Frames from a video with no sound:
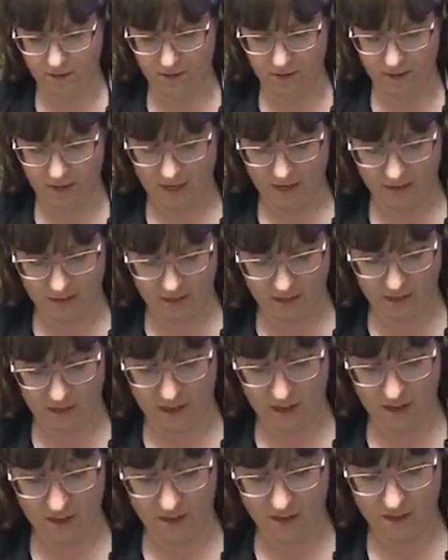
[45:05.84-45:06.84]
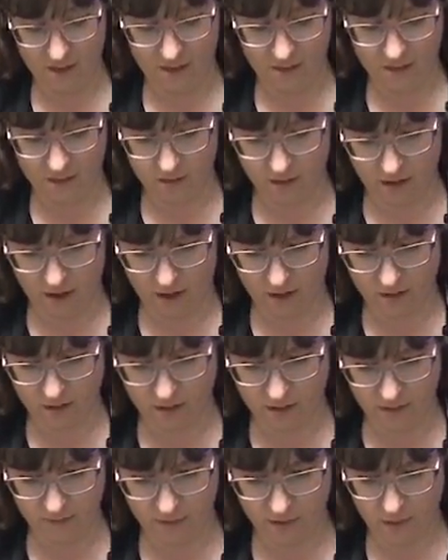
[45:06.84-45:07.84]
Yes, and I could
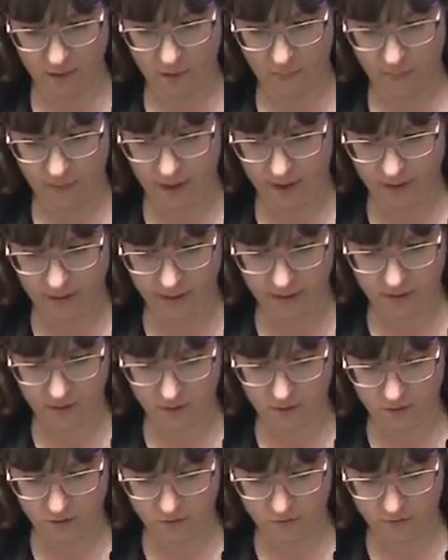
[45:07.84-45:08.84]
even come back and do